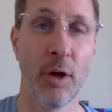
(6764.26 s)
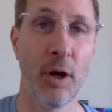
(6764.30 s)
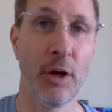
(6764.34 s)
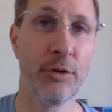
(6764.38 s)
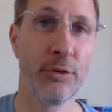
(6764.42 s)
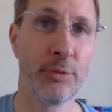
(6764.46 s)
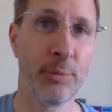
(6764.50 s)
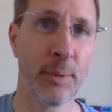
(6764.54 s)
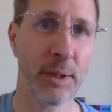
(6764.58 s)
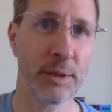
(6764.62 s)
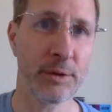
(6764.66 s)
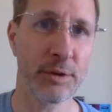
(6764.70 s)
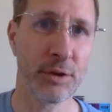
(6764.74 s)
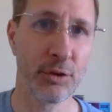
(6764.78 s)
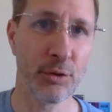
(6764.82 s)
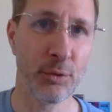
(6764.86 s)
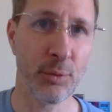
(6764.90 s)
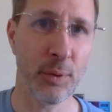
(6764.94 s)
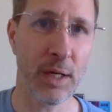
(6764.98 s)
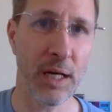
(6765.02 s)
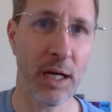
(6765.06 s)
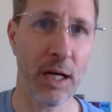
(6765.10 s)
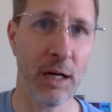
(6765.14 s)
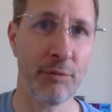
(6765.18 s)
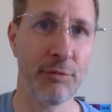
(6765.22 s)
So an
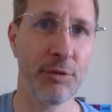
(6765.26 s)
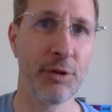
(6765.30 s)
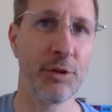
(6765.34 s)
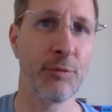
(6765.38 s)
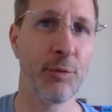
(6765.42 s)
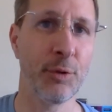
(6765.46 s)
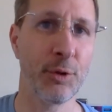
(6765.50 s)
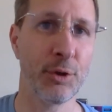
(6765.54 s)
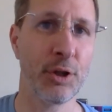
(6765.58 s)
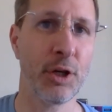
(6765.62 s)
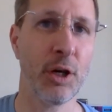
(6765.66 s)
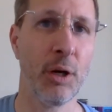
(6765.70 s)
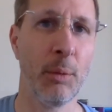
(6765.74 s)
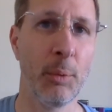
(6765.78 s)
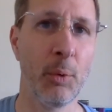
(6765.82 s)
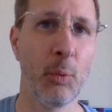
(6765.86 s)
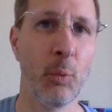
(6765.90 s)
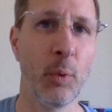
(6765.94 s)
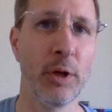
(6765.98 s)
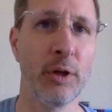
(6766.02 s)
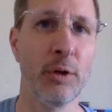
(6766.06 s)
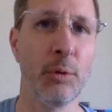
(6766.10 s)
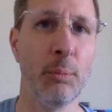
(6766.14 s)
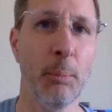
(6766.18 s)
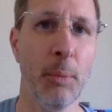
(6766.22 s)
undirected graph is a very
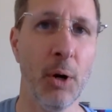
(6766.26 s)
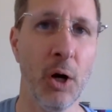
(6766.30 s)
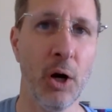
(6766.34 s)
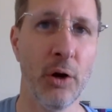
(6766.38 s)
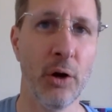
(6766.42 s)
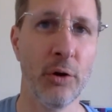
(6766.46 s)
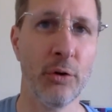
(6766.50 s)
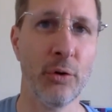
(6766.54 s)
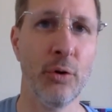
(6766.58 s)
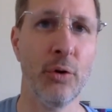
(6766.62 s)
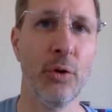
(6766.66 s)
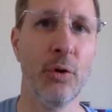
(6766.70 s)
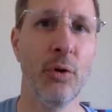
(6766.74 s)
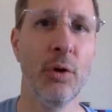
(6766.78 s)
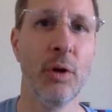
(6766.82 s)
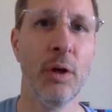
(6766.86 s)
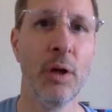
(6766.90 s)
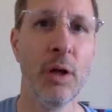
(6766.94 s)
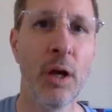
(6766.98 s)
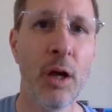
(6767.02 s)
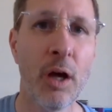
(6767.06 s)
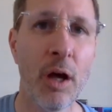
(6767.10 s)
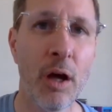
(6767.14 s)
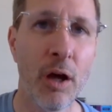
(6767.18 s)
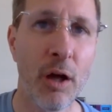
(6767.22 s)
common way to
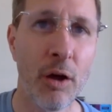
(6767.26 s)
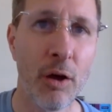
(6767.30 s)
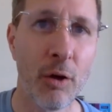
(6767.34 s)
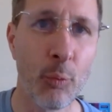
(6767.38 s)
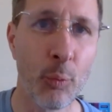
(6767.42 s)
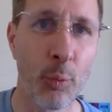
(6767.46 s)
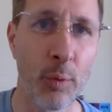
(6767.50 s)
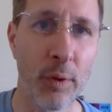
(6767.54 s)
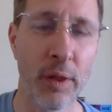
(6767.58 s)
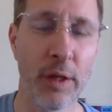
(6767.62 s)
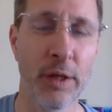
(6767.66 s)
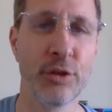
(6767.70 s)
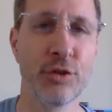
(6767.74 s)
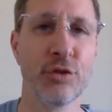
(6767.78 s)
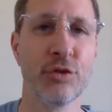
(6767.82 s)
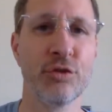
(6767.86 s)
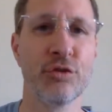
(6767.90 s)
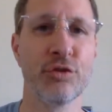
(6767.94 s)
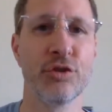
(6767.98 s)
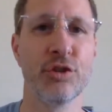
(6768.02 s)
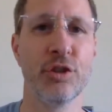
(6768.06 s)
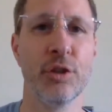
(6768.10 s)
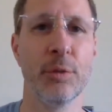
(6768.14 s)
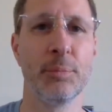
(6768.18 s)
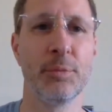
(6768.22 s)
model
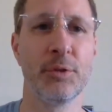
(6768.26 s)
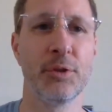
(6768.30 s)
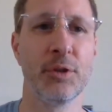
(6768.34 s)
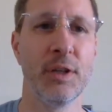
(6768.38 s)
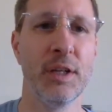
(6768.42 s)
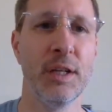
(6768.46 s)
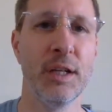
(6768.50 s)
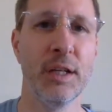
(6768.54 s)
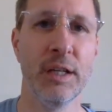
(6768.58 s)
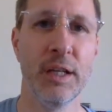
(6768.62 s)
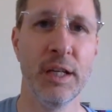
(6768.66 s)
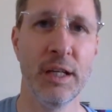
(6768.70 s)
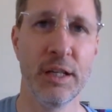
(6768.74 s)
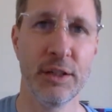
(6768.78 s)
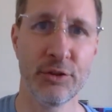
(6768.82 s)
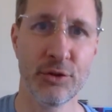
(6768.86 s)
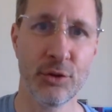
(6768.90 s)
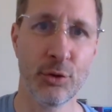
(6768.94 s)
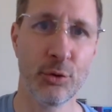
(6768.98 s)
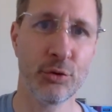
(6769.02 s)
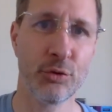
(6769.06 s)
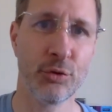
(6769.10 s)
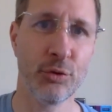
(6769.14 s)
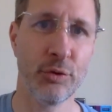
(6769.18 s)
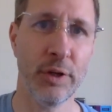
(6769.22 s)
relationships
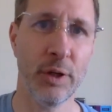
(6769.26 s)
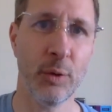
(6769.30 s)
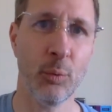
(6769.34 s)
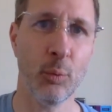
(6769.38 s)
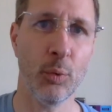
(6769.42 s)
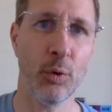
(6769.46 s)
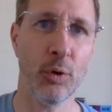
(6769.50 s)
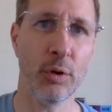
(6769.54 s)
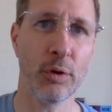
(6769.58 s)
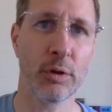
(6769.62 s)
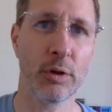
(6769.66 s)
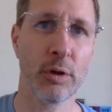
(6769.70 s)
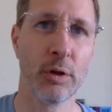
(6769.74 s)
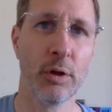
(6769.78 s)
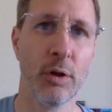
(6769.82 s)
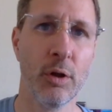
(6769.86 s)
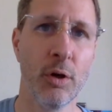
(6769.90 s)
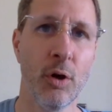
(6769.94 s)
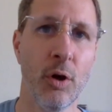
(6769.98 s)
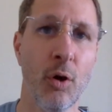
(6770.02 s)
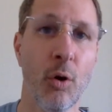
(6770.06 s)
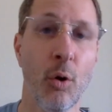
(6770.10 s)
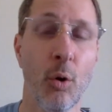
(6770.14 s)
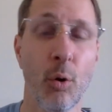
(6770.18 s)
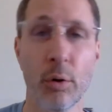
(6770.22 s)
in a social
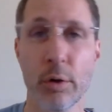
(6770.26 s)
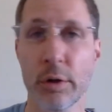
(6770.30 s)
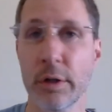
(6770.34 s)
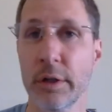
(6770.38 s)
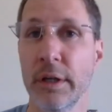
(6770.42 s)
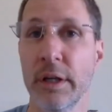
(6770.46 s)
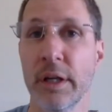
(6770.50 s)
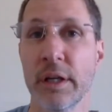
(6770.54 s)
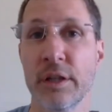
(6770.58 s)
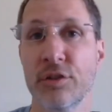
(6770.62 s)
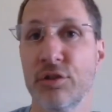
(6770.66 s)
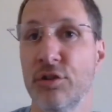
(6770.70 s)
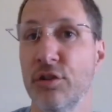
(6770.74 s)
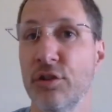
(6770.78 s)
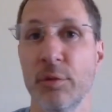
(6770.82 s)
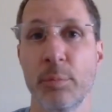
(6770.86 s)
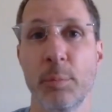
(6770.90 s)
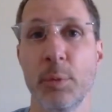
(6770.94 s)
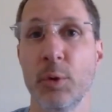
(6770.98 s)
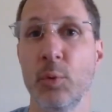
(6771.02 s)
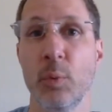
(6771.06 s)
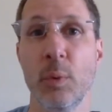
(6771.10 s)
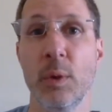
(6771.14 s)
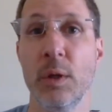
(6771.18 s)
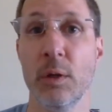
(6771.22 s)
network or
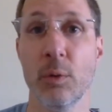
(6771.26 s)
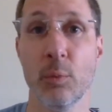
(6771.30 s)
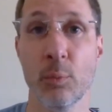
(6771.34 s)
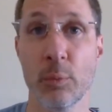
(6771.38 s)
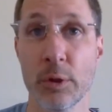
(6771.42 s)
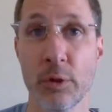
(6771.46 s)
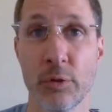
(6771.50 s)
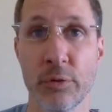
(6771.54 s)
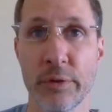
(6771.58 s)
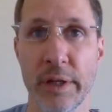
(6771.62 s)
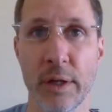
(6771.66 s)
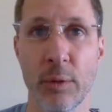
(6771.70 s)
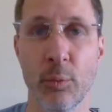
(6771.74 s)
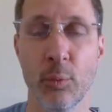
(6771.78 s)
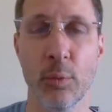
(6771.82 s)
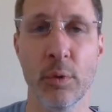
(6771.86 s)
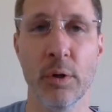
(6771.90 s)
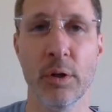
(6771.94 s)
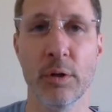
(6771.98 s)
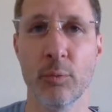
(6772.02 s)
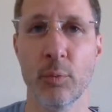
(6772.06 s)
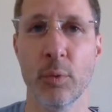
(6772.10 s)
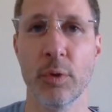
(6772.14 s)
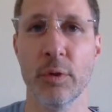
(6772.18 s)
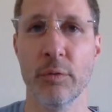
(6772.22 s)
connections between a real
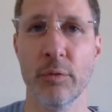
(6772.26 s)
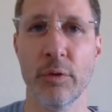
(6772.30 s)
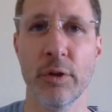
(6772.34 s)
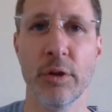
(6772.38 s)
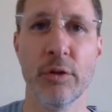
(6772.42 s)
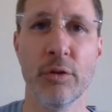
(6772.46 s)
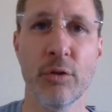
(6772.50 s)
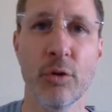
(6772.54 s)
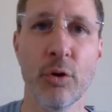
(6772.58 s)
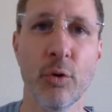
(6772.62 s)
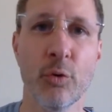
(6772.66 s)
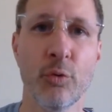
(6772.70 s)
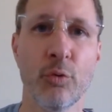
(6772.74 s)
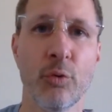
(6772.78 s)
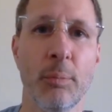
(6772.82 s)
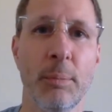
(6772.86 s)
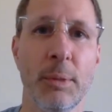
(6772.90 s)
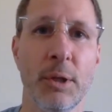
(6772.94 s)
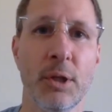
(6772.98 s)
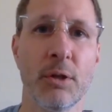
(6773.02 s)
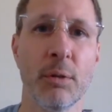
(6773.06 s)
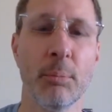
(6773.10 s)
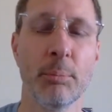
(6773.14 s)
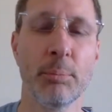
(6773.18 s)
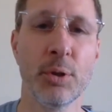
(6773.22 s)
network where the
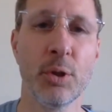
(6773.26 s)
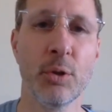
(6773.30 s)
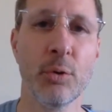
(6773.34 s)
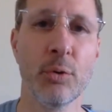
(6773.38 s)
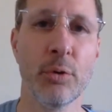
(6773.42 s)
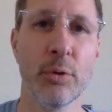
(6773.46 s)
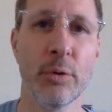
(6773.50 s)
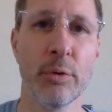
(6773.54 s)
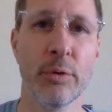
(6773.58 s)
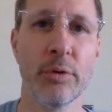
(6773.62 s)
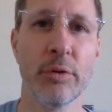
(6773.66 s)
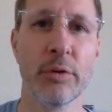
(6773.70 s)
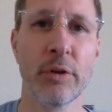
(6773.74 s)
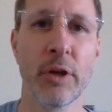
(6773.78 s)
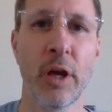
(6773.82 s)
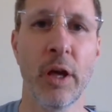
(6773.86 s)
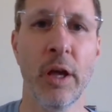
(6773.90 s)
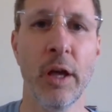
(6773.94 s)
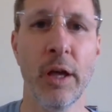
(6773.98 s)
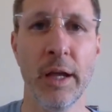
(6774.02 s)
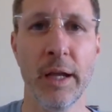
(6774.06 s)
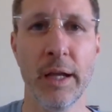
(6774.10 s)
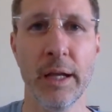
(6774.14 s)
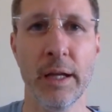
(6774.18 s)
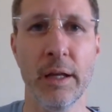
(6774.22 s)
nodes would be
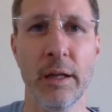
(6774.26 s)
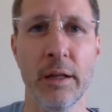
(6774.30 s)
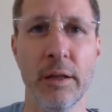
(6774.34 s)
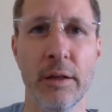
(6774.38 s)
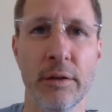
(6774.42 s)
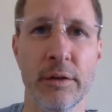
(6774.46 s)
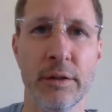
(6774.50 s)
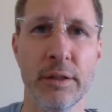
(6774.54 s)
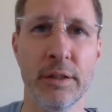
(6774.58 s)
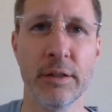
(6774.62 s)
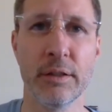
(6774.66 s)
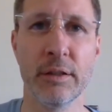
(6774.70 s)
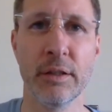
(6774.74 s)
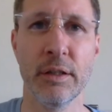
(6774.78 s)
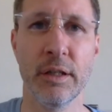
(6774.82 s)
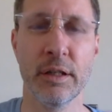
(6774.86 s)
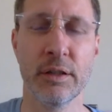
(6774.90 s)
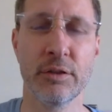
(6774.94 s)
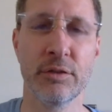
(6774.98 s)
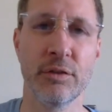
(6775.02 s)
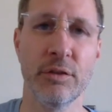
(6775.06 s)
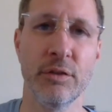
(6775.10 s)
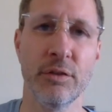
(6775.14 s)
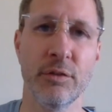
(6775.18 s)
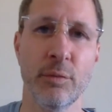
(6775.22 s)
computers and
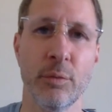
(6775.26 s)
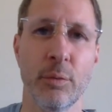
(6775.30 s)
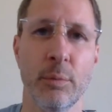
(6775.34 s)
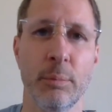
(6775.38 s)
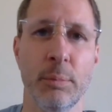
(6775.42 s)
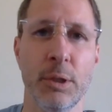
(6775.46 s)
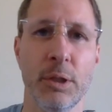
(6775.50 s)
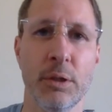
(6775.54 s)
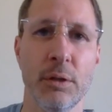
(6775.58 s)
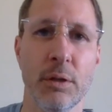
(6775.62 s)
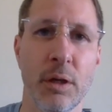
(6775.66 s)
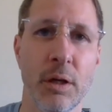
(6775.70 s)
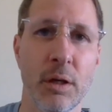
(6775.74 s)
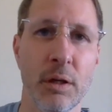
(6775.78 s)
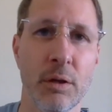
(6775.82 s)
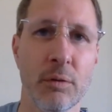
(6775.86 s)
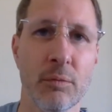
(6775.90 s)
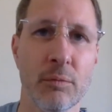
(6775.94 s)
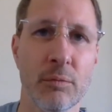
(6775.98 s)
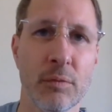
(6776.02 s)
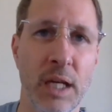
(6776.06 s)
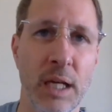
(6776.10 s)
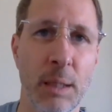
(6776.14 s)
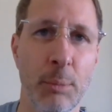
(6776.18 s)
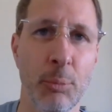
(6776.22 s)
the connections would
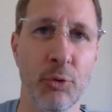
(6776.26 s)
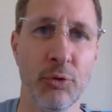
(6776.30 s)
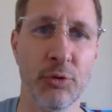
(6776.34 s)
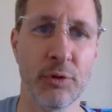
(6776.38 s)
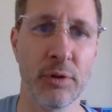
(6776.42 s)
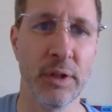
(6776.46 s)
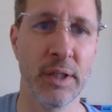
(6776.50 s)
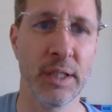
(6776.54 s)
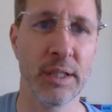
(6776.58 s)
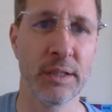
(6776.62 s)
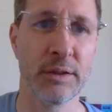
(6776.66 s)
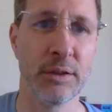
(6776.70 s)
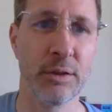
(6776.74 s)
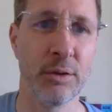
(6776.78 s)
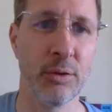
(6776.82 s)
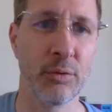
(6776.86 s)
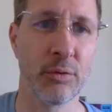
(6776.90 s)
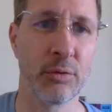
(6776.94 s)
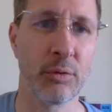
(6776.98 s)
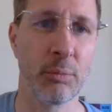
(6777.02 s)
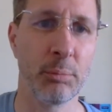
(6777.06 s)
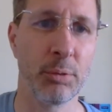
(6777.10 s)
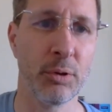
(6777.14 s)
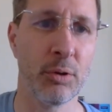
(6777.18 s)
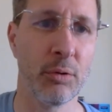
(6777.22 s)
be cables
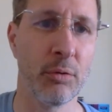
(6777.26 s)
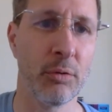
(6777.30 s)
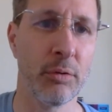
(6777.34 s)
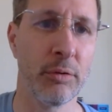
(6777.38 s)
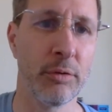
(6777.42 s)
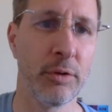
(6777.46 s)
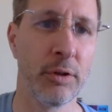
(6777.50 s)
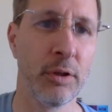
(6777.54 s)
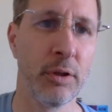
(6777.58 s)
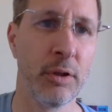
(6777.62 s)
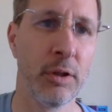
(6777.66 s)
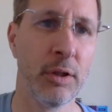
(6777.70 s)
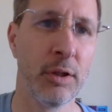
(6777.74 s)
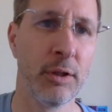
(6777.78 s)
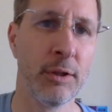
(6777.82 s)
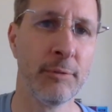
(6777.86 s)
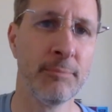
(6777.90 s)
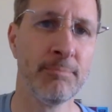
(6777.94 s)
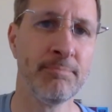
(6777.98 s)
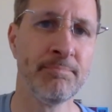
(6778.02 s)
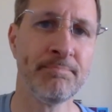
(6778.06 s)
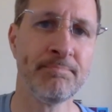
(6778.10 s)
connecting those computers.